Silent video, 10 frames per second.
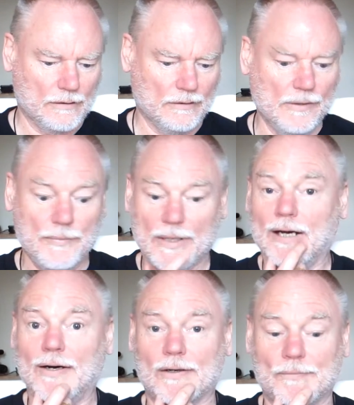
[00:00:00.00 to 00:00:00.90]
Oh, here we
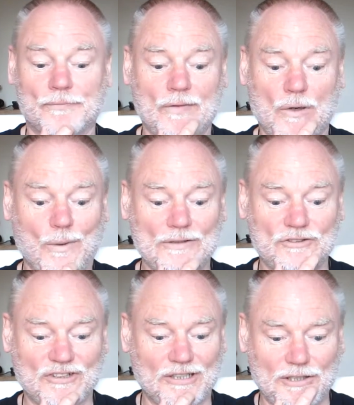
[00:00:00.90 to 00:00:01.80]
are. 1
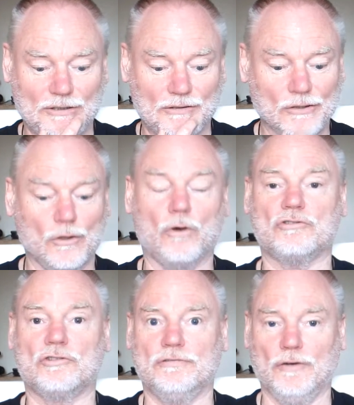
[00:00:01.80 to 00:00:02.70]
star,
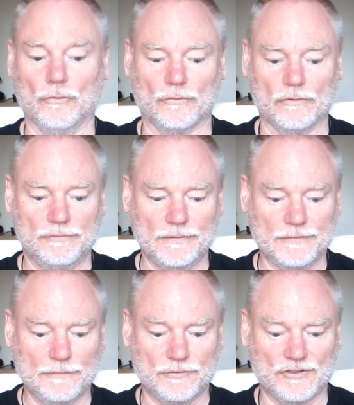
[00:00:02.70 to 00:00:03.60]
locked font,
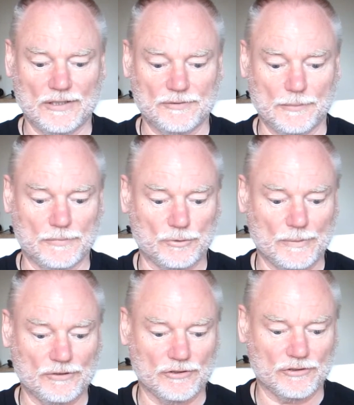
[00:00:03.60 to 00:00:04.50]
15th of September
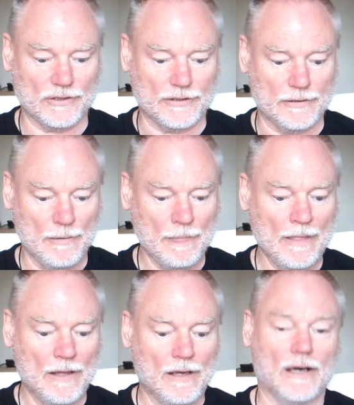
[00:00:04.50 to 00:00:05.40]
2016.
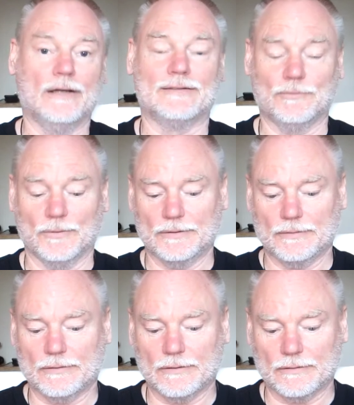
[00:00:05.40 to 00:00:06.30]
And this is what
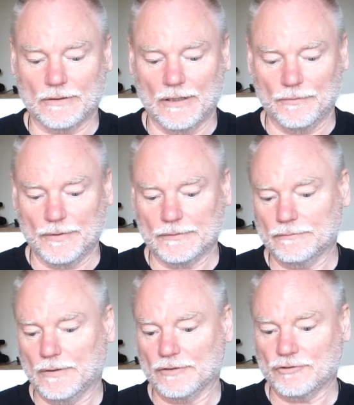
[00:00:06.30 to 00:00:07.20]
the guy
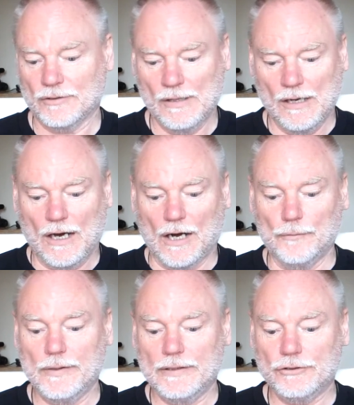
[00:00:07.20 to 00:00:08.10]
writes. I
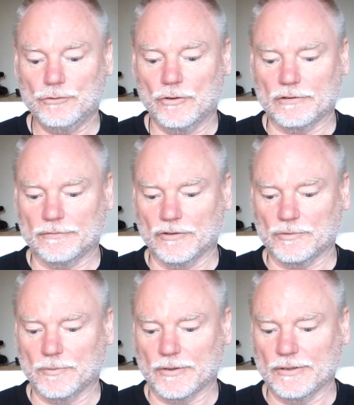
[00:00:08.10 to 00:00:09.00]
really enjoyed the
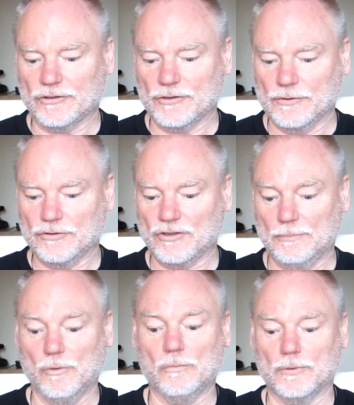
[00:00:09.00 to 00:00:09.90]
first book in this series,
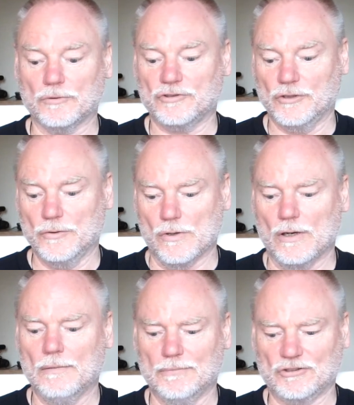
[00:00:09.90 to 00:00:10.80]
so I bought book 2.
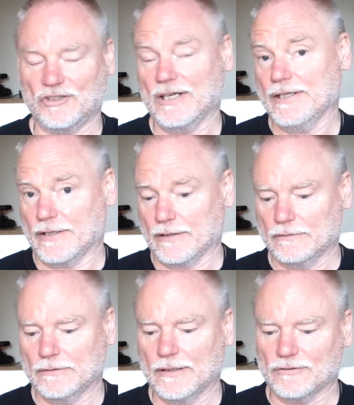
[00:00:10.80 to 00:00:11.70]
Mistake!
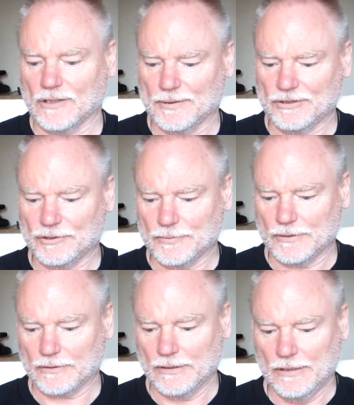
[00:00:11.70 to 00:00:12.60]
Exclamation
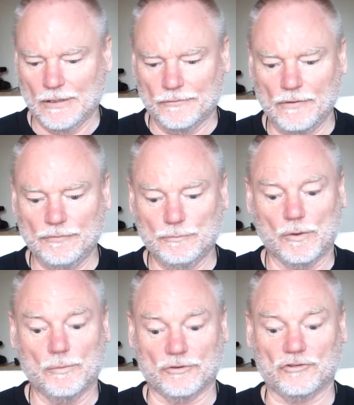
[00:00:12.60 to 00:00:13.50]
mark. Nothing
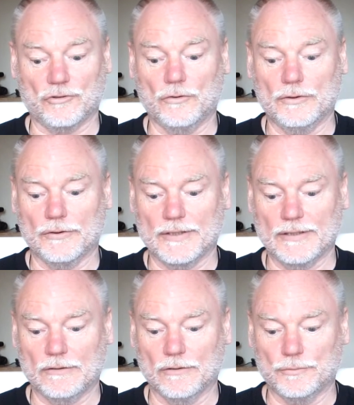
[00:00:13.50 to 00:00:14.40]
wrong with the story or
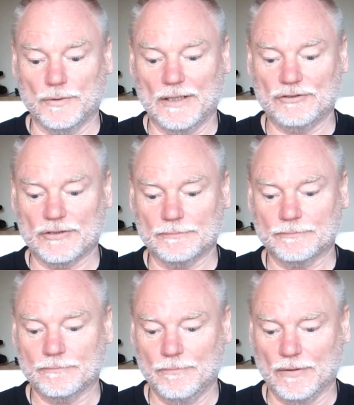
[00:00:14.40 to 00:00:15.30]
the writing,
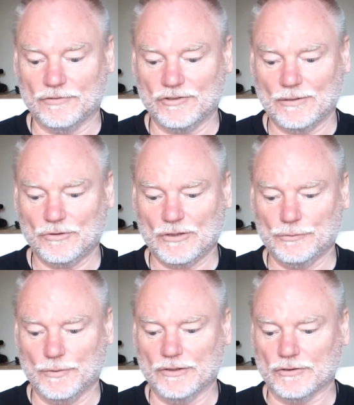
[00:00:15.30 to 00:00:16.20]
but for some
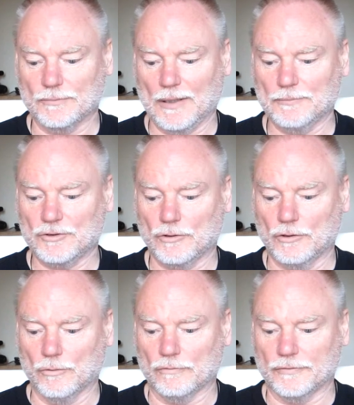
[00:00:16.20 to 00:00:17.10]
strange reason the publisher
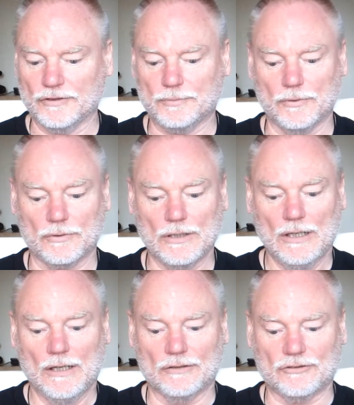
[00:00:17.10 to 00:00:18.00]
or author of this book
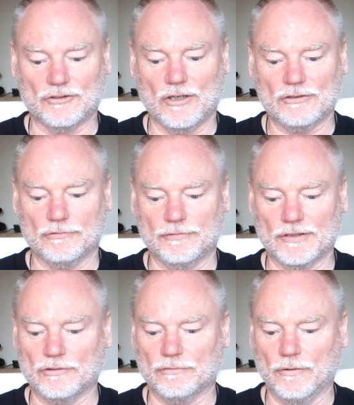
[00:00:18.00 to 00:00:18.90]
has decided to
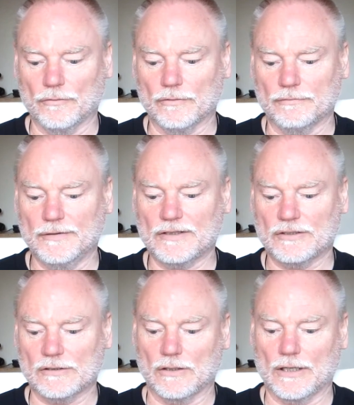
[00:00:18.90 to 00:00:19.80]
fix the font and fix
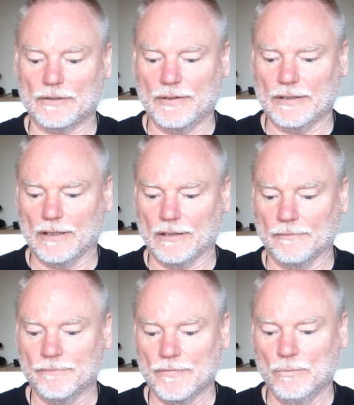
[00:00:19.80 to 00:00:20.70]
it in a light grey colour.
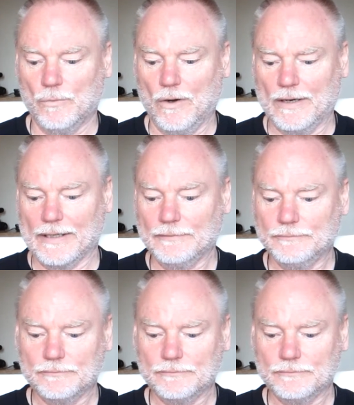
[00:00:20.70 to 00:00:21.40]
Why?